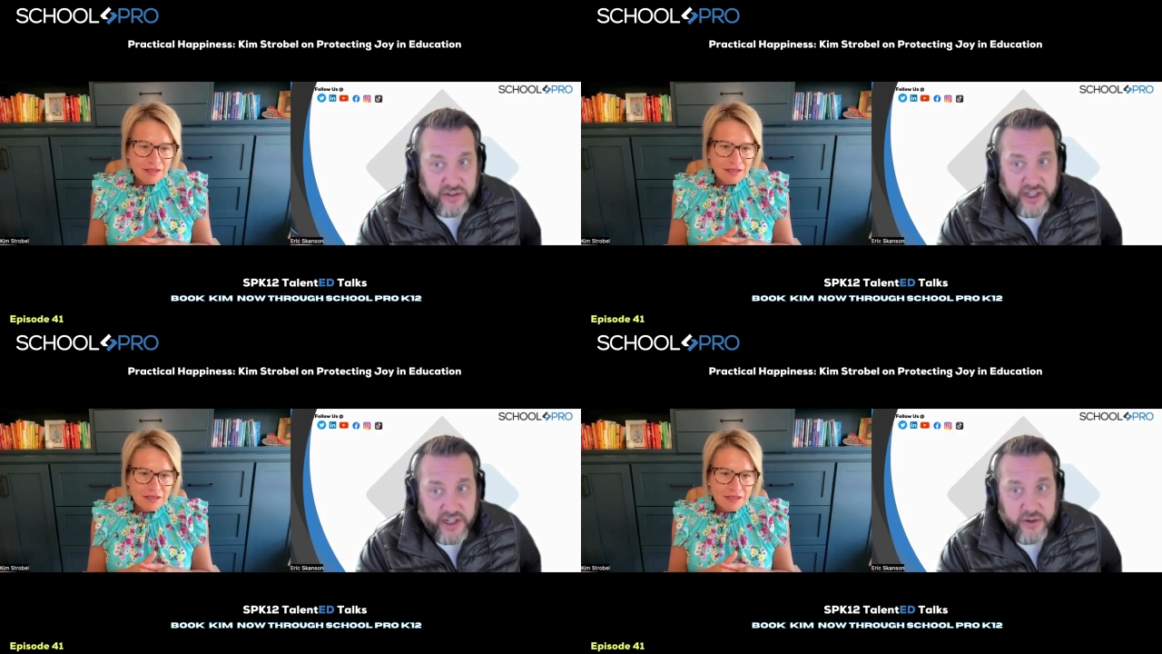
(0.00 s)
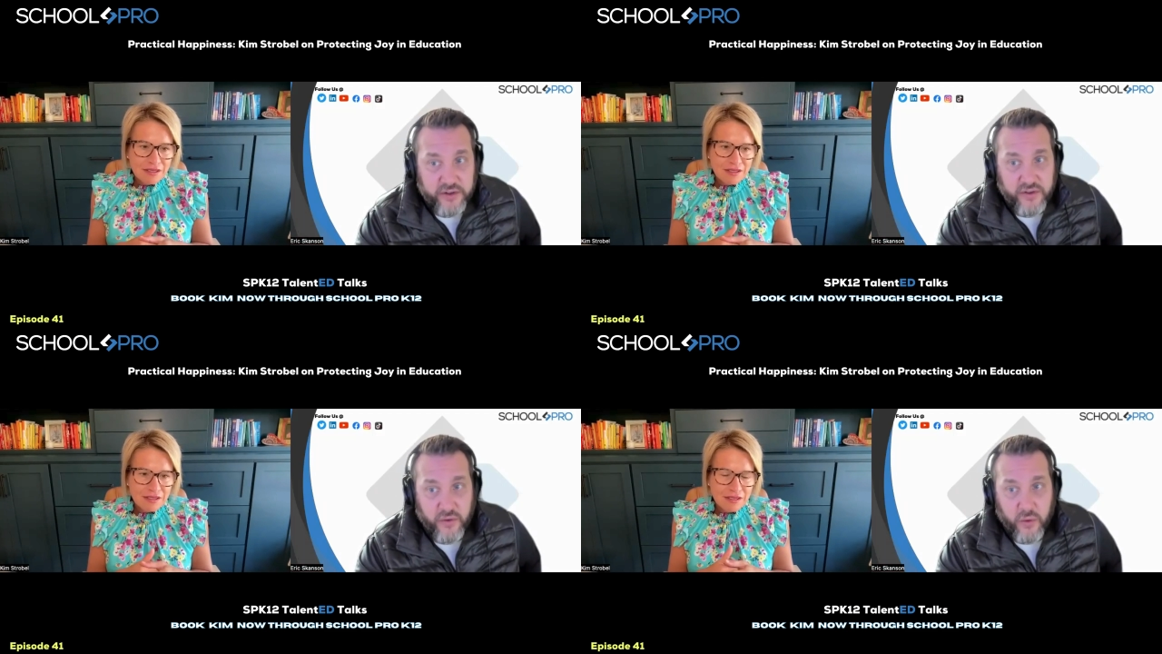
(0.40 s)
Speaker 1: leaders
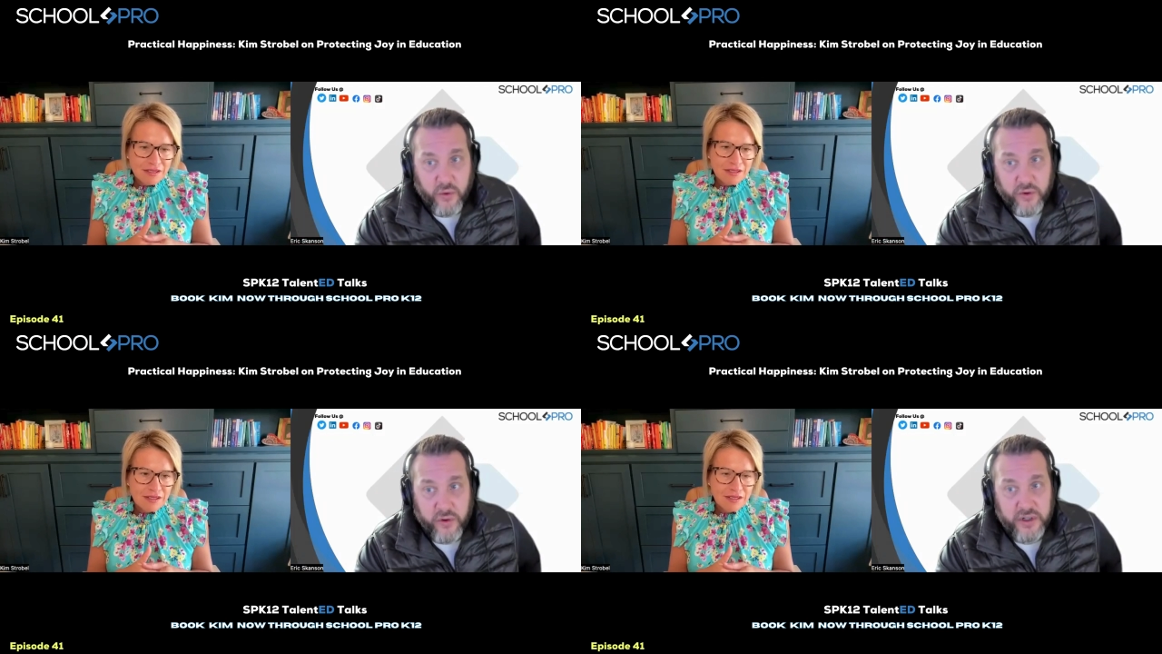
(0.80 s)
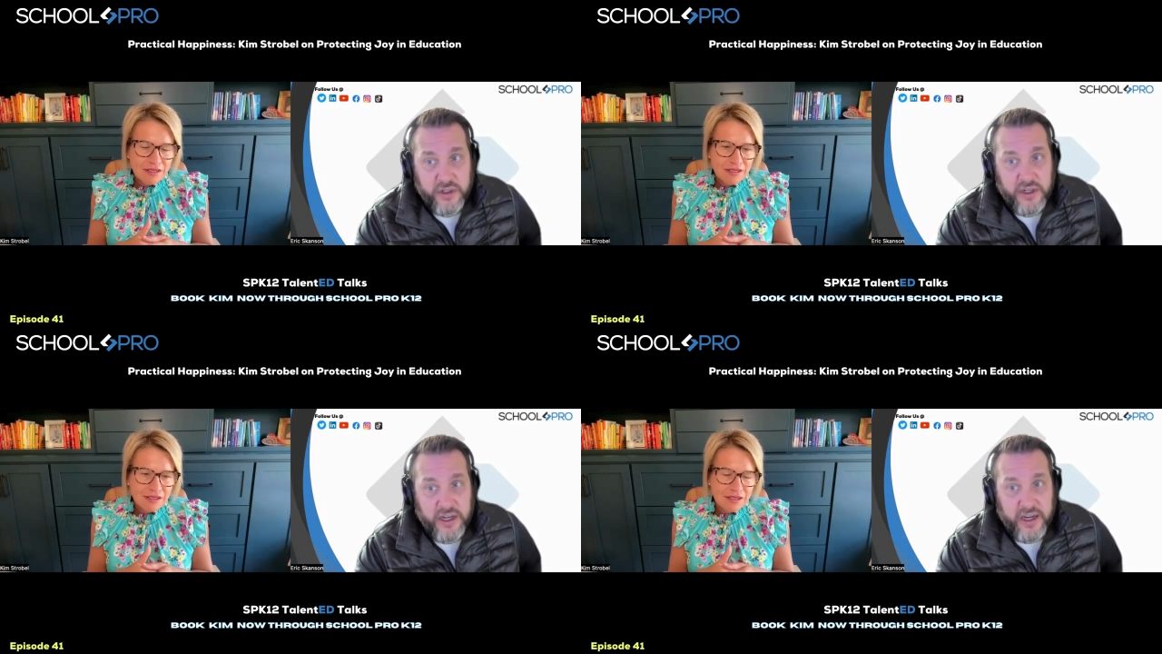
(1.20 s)
or
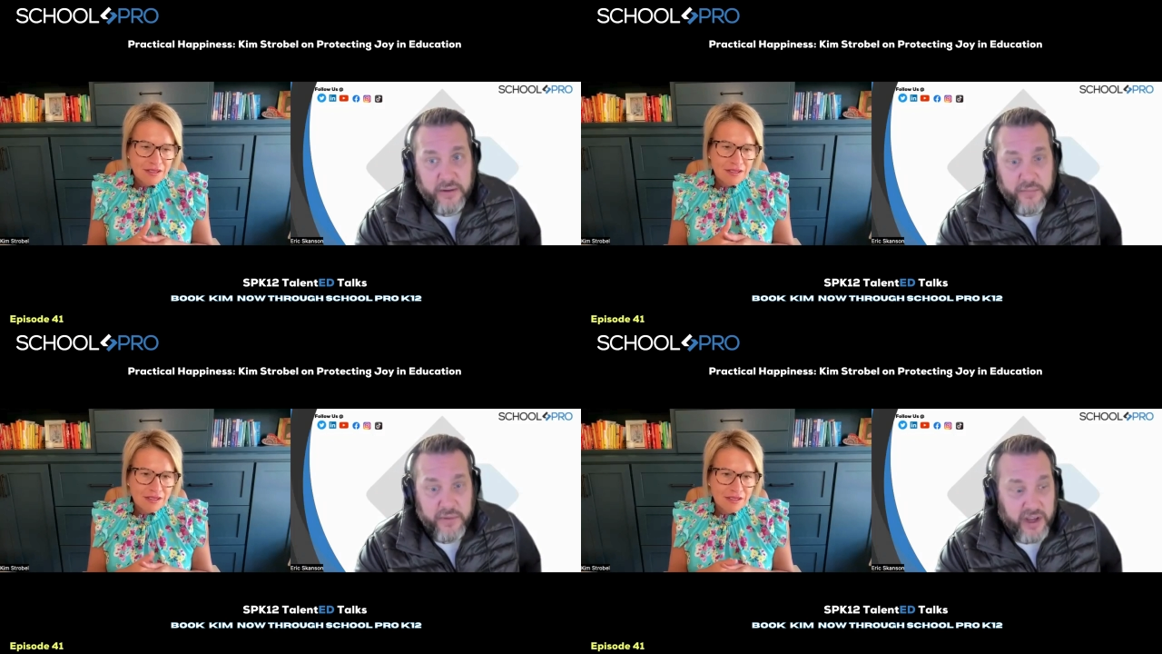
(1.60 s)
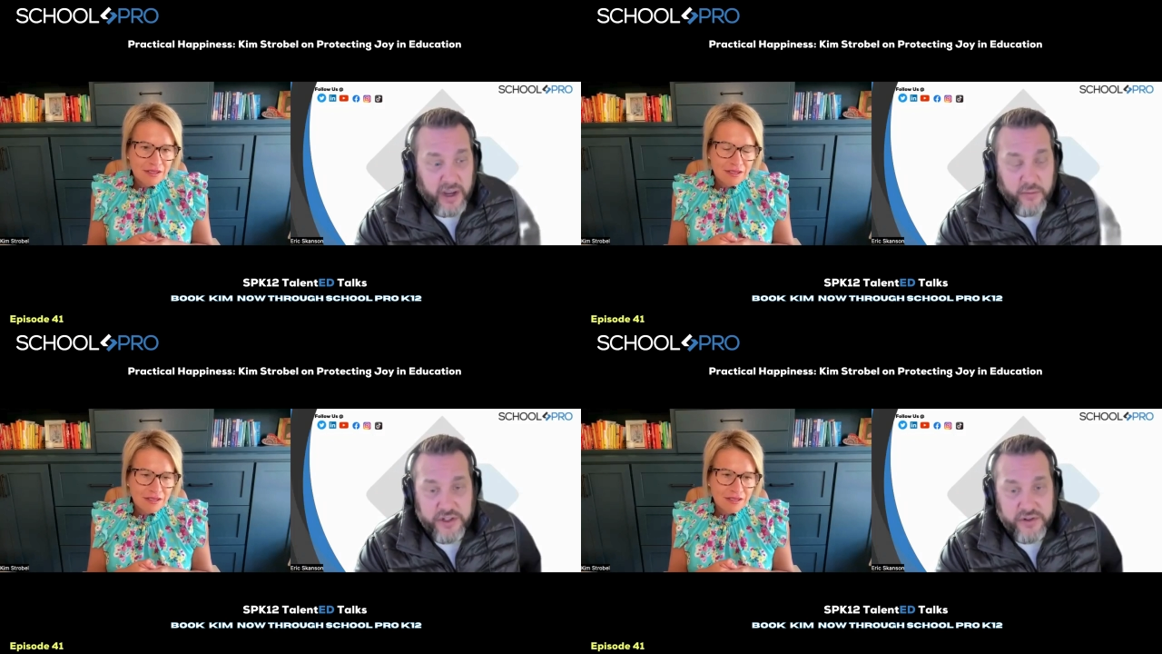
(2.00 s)
um, maybe how
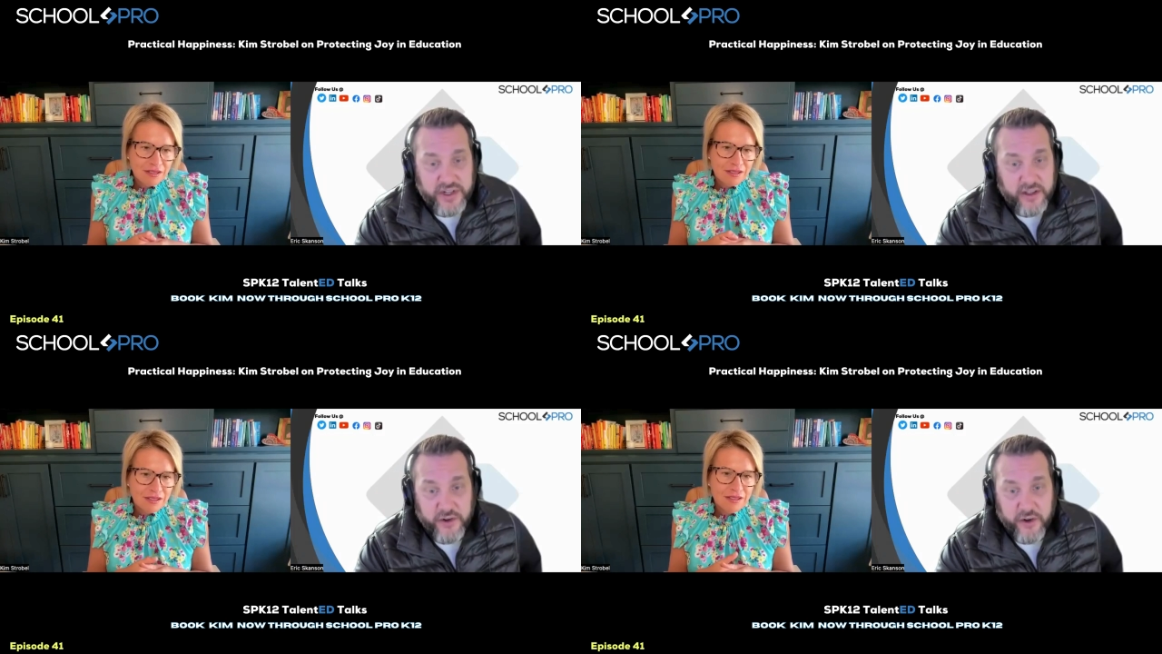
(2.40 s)
would you tailor